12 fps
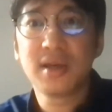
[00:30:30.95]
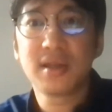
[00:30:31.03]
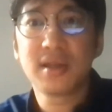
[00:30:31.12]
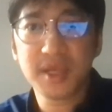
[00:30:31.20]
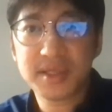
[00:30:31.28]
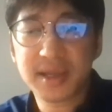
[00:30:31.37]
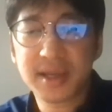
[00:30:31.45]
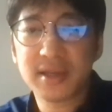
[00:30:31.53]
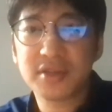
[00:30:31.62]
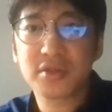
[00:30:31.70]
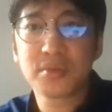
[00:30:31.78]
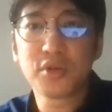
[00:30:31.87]
The mistake
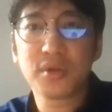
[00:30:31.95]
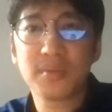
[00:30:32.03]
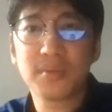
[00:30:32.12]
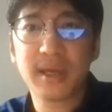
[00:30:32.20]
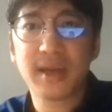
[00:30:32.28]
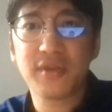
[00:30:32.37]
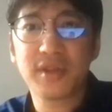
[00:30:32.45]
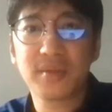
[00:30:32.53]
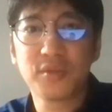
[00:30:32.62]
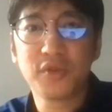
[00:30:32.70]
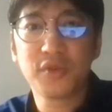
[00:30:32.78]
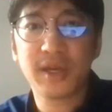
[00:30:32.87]
is to make
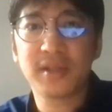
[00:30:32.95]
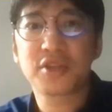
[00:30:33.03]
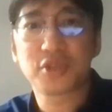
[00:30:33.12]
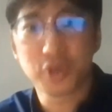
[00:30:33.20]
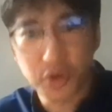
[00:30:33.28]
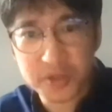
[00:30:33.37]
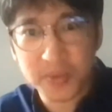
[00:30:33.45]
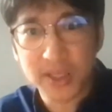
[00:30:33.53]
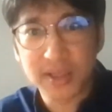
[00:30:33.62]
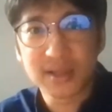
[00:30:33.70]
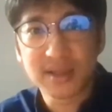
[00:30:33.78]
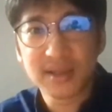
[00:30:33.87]
everything move at a slow speed.